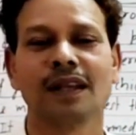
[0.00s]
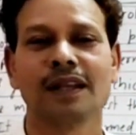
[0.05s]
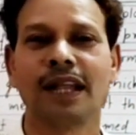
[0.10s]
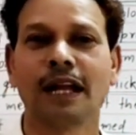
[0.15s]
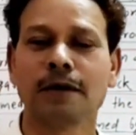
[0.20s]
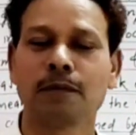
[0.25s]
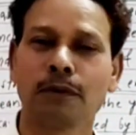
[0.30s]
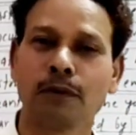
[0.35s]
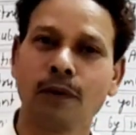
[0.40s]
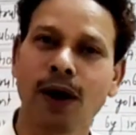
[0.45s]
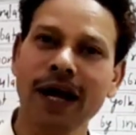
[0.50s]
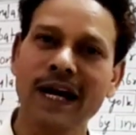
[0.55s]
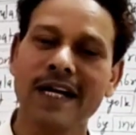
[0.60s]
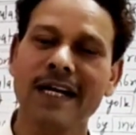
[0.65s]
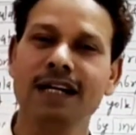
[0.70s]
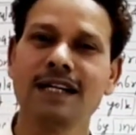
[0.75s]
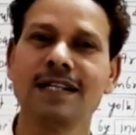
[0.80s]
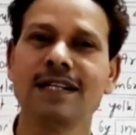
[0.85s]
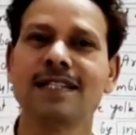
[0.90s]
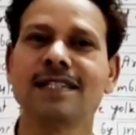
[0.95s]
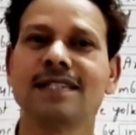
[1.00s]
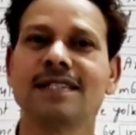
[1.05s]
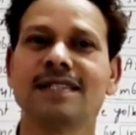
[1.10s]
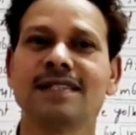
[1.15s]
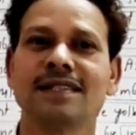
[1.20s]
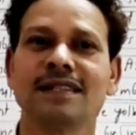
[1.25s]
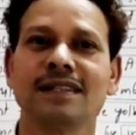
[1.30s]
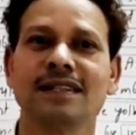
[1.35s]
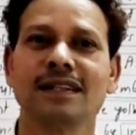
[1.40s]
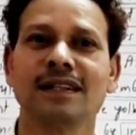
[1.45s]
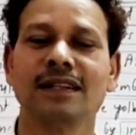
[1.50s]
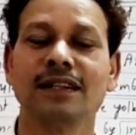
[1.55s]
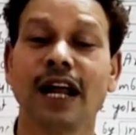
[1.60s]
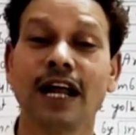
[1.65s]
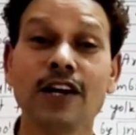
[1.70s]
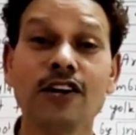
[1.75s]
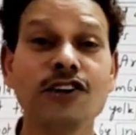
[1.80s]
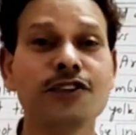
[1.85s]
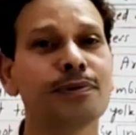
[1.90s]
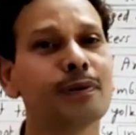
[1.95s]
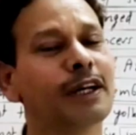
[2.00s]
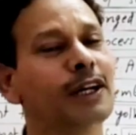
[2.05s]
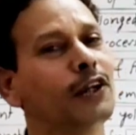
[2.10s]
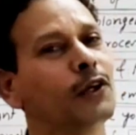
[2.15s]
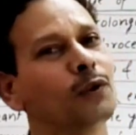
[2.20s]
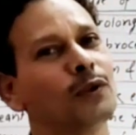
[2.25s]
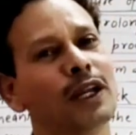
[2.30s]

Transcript: that provides nourishment